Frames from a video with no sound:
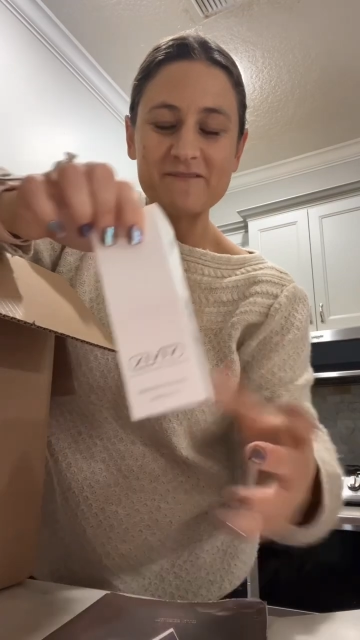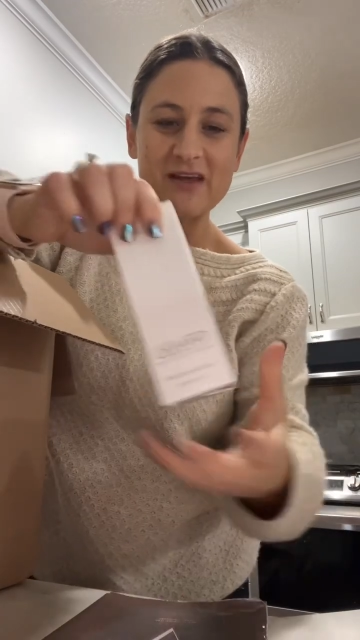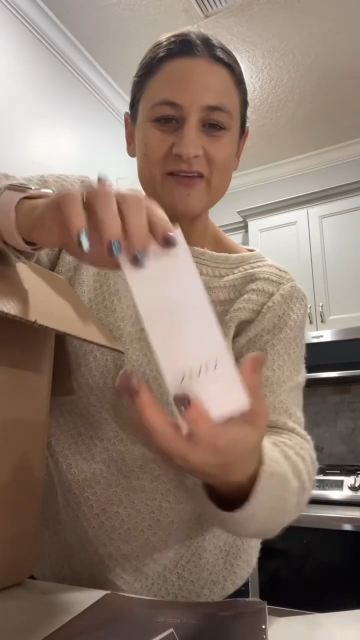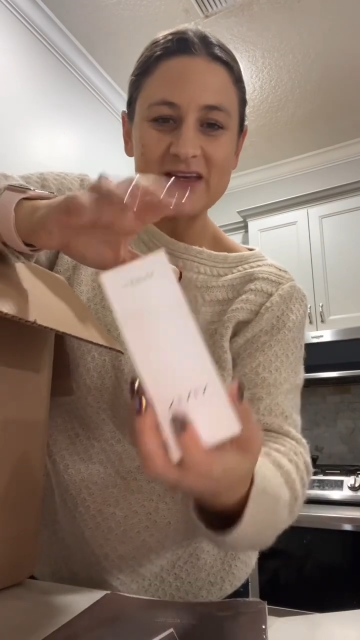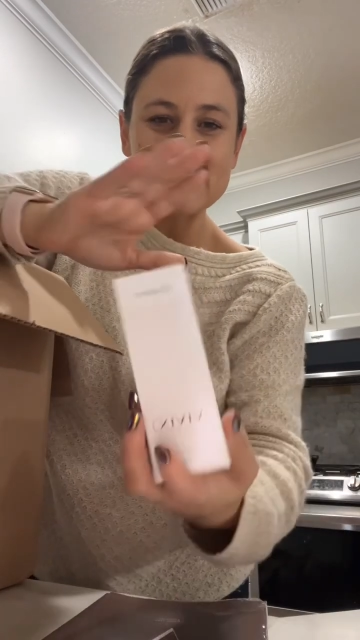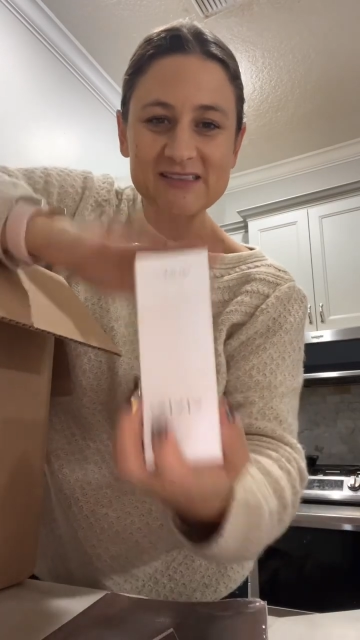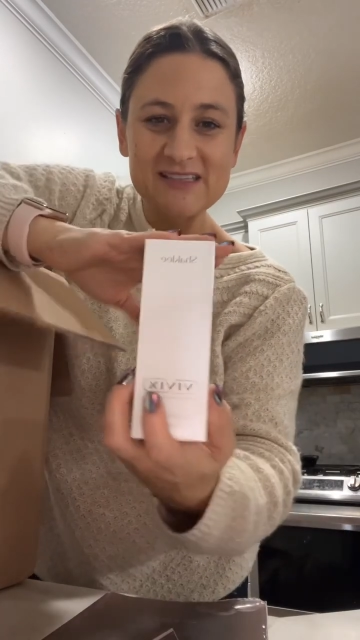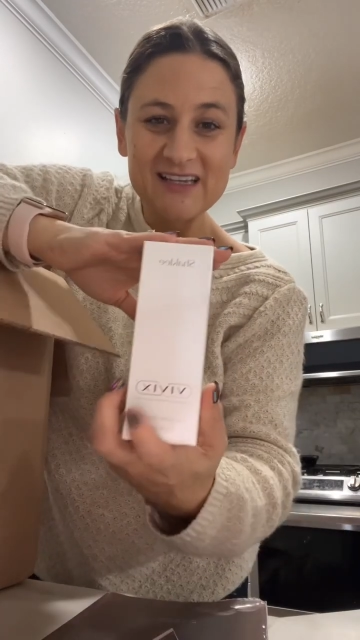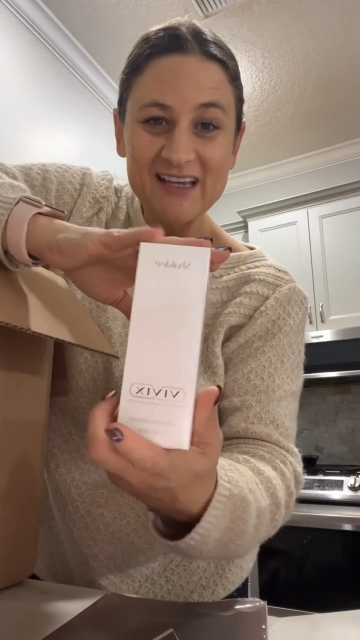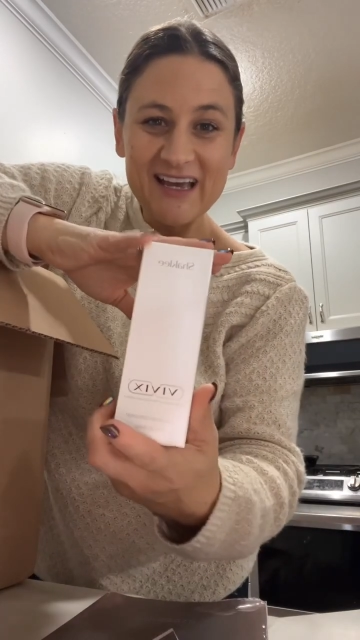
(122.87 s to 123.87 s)
Vivix,
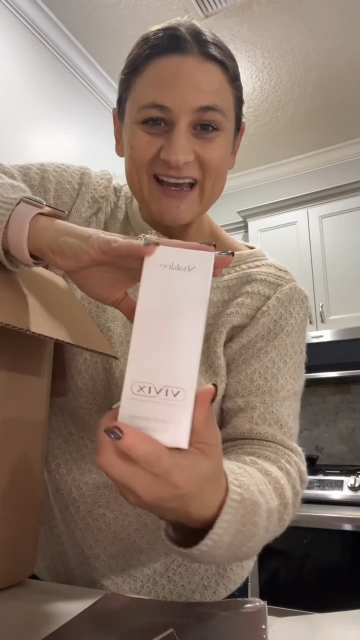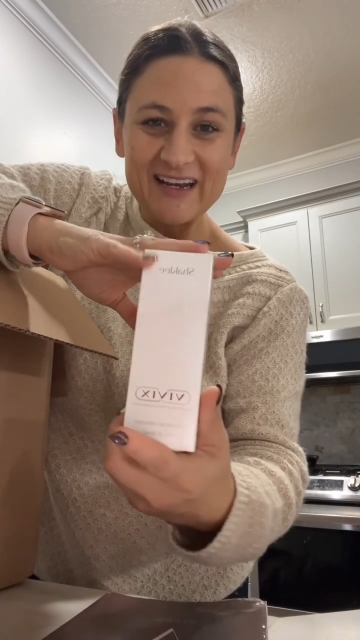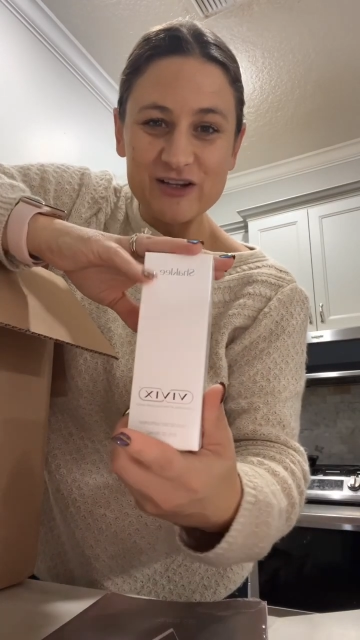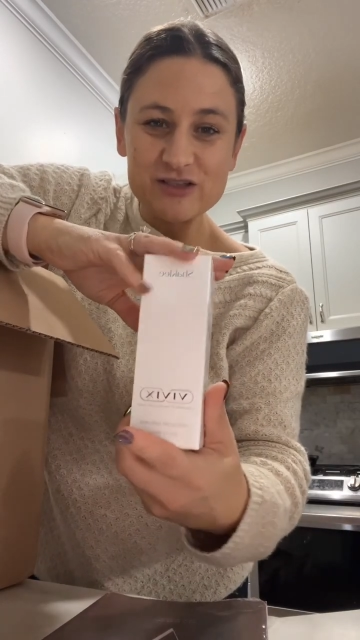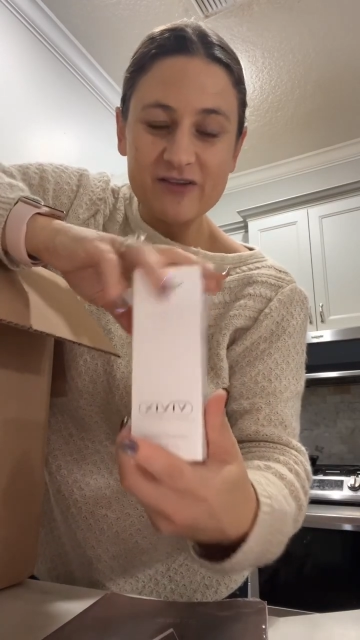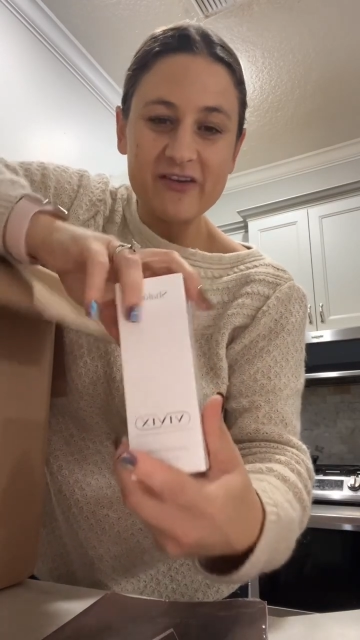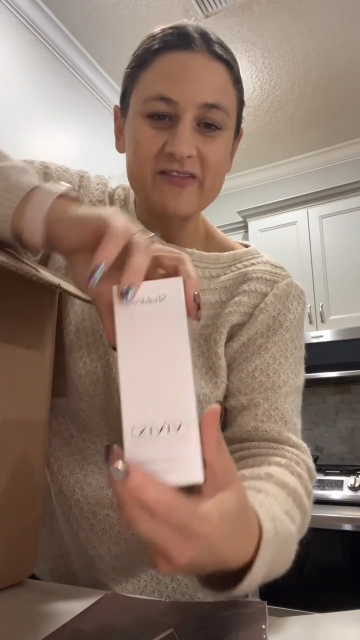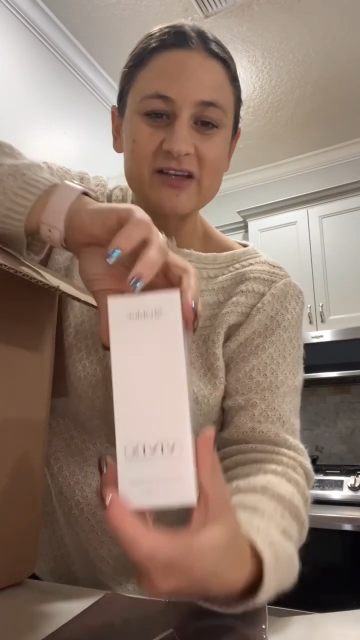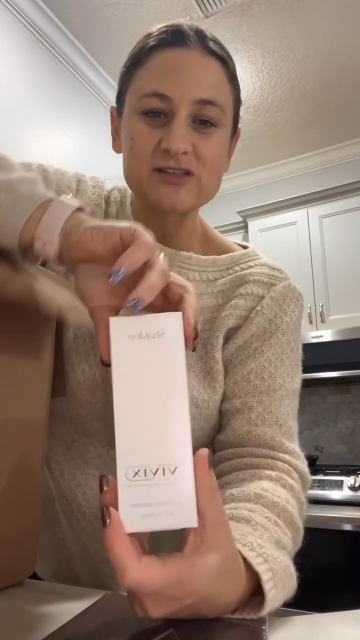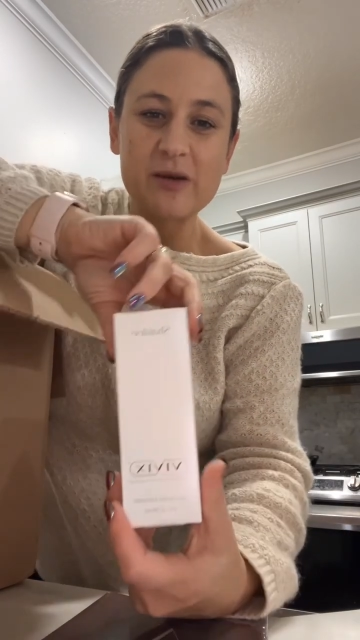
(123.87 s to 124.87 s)
and here's our
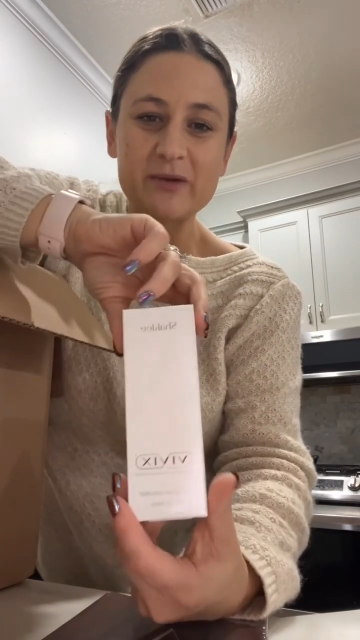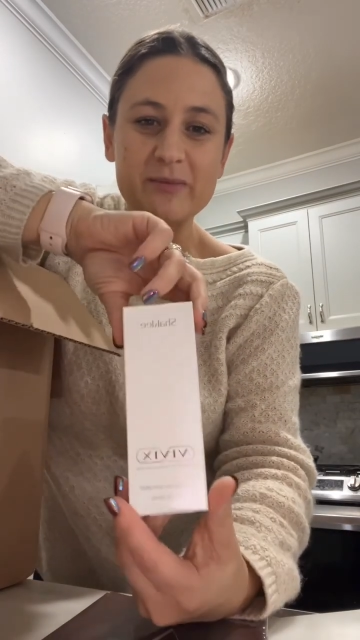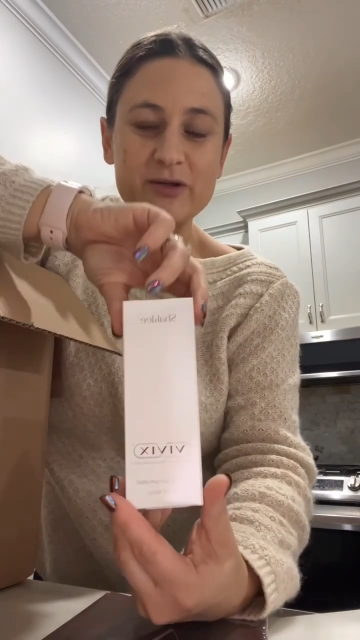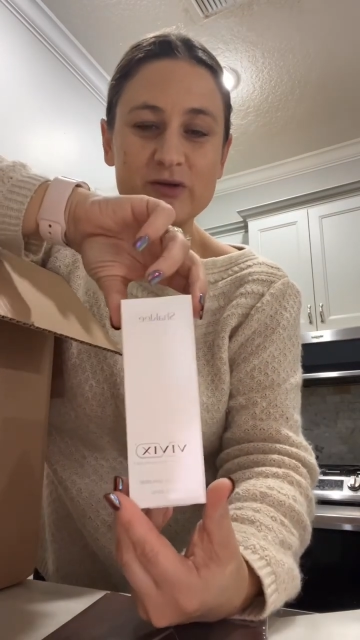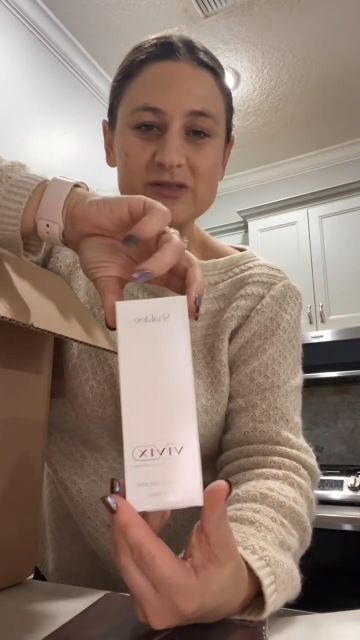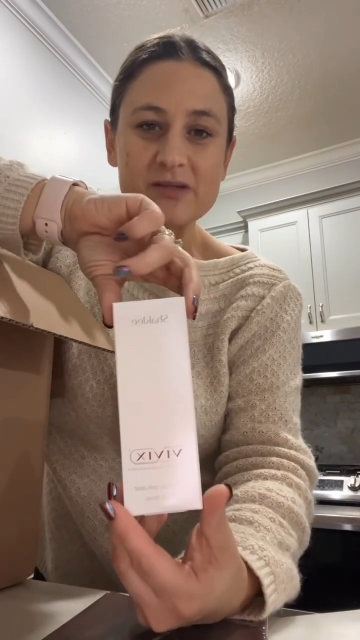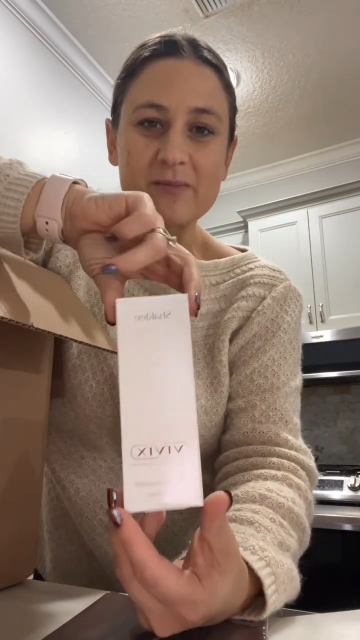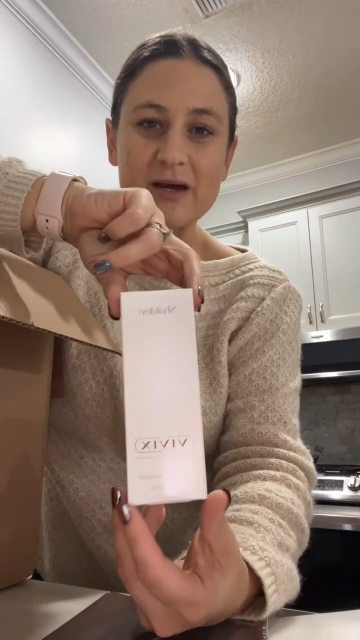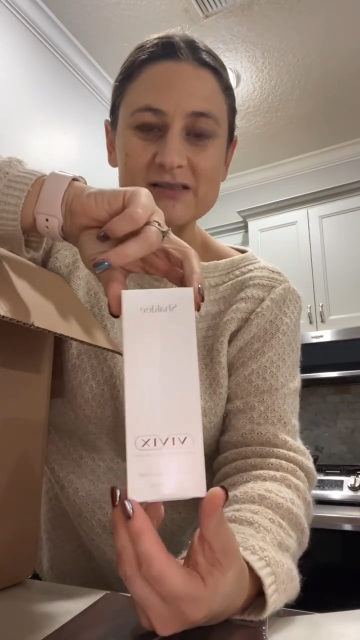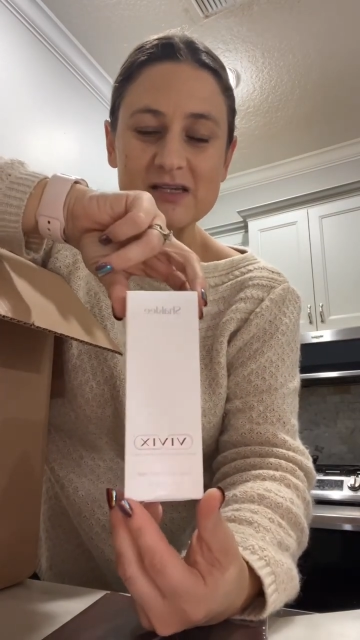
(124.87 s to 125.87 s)
Vivix. So I'm going to be doing some
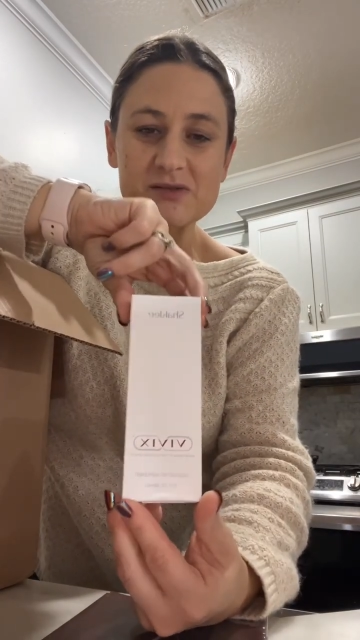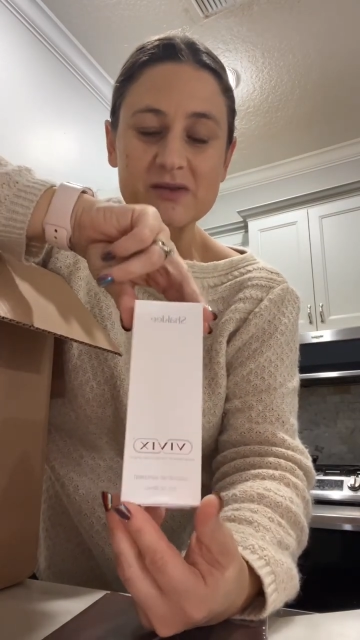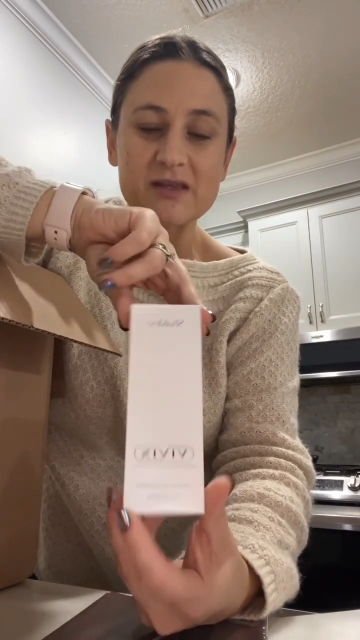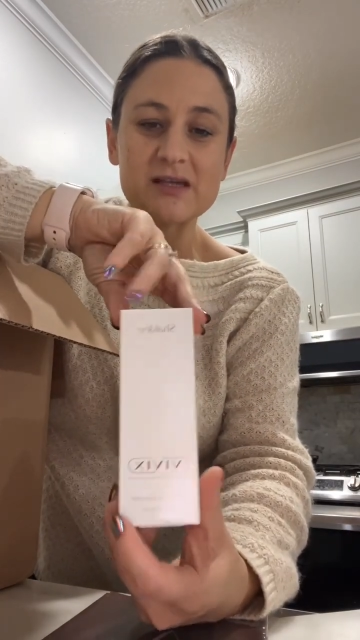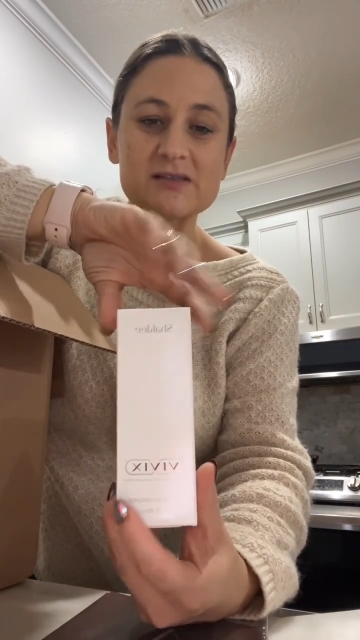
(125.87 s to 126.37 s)
mocktails with this.